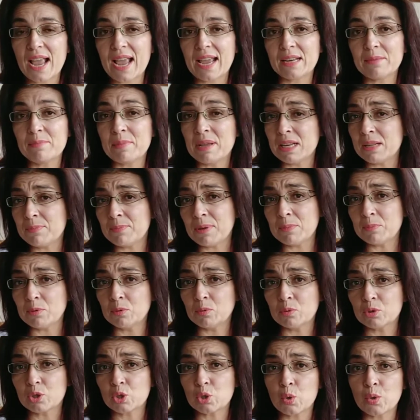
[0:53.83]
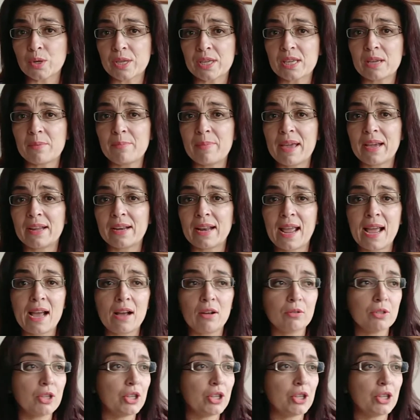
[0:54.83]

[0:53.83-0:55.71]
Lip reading: and many people were talking about how,